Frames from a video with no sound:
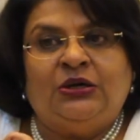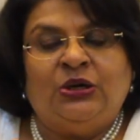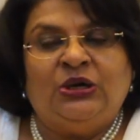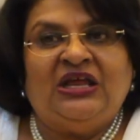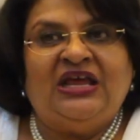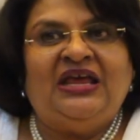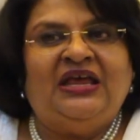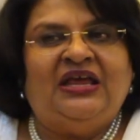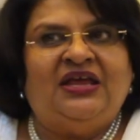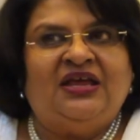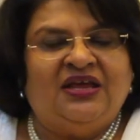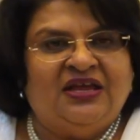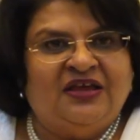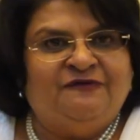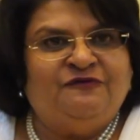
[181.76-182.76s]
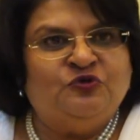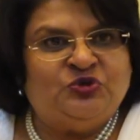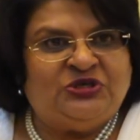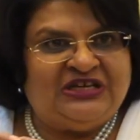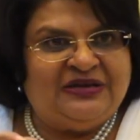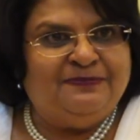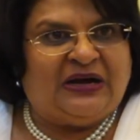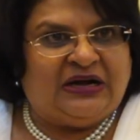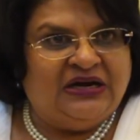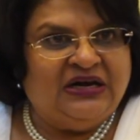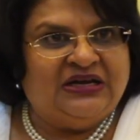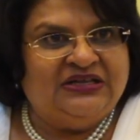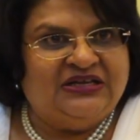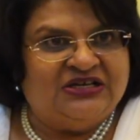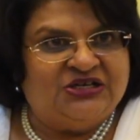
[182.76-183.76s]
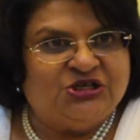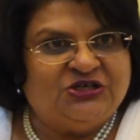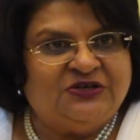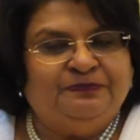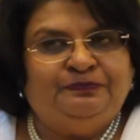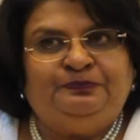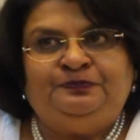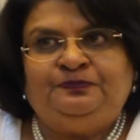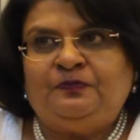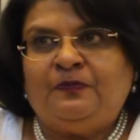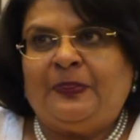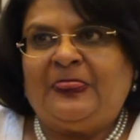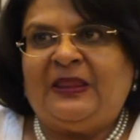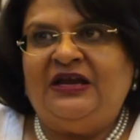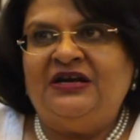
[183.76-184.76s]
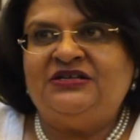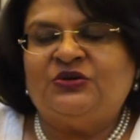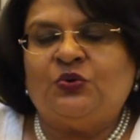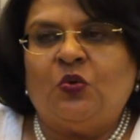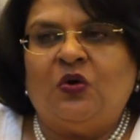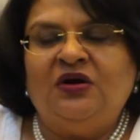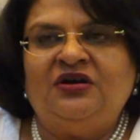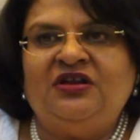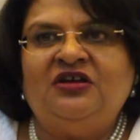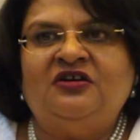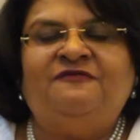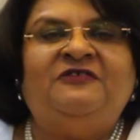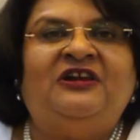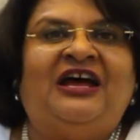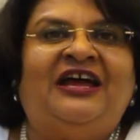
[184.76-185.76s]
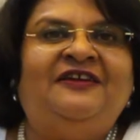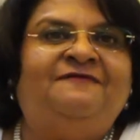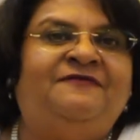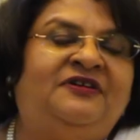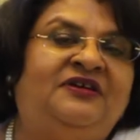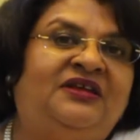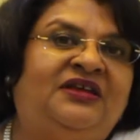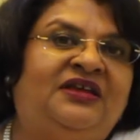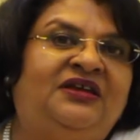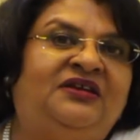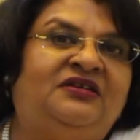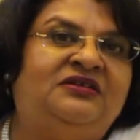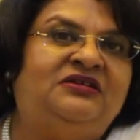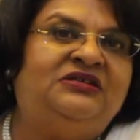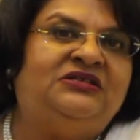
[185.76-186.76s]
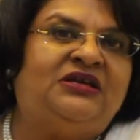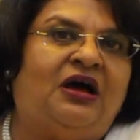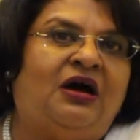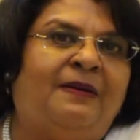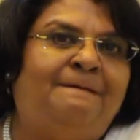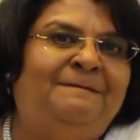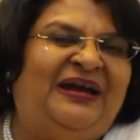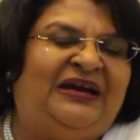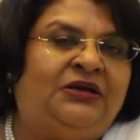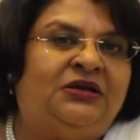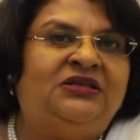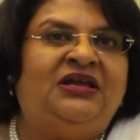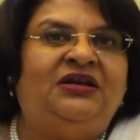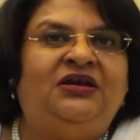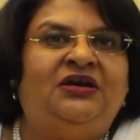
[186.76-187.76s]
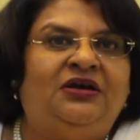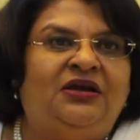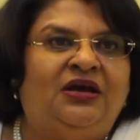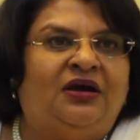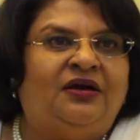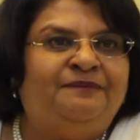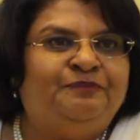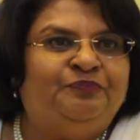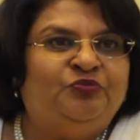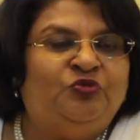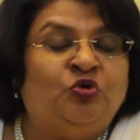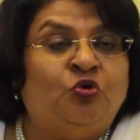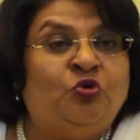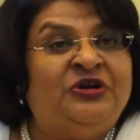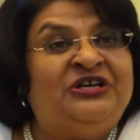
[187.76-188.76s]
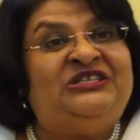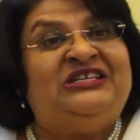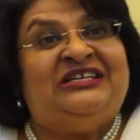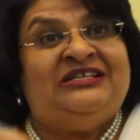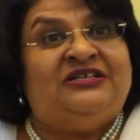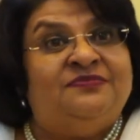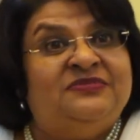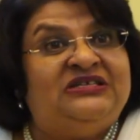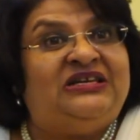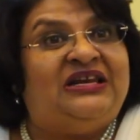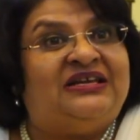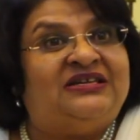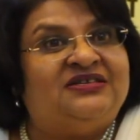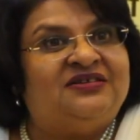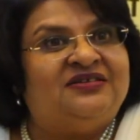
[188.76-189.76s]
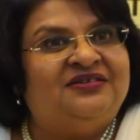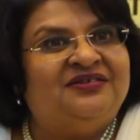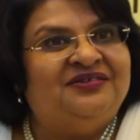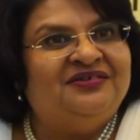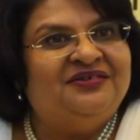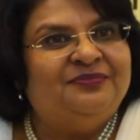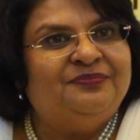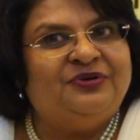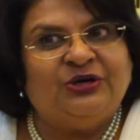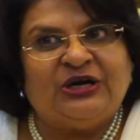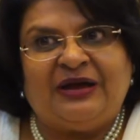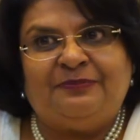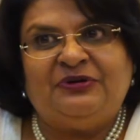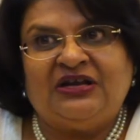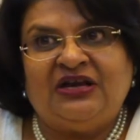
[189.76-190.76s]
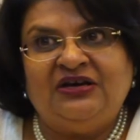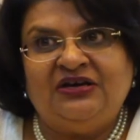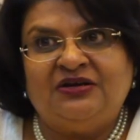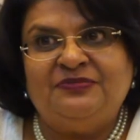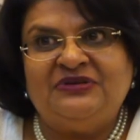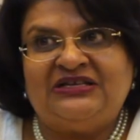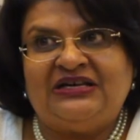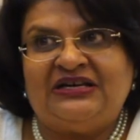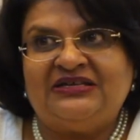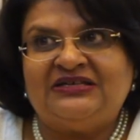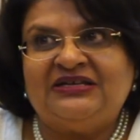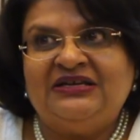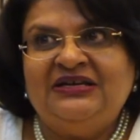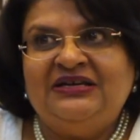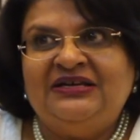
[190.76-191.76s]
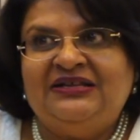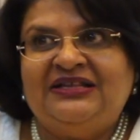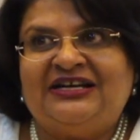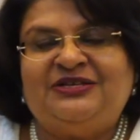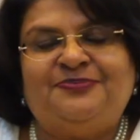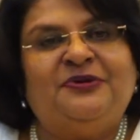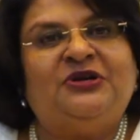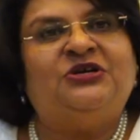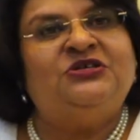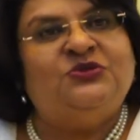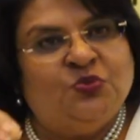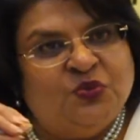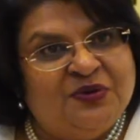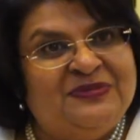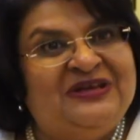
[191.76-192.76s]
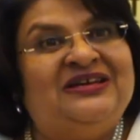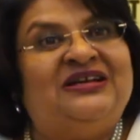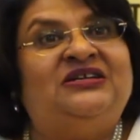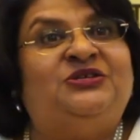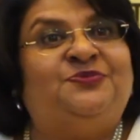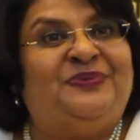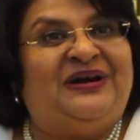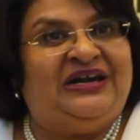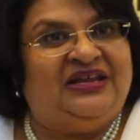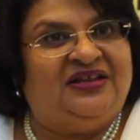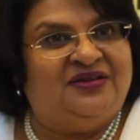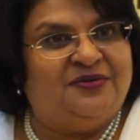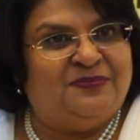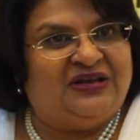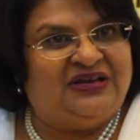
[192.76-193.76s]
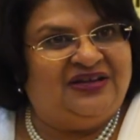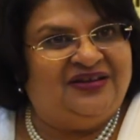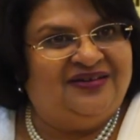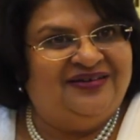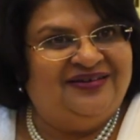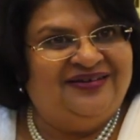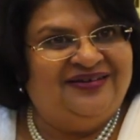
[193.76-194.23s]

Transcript: Today, if you see Bangladesh, its quality of life indicators are better than India, though its income is less, per capita income is less. That's because women are spending the money.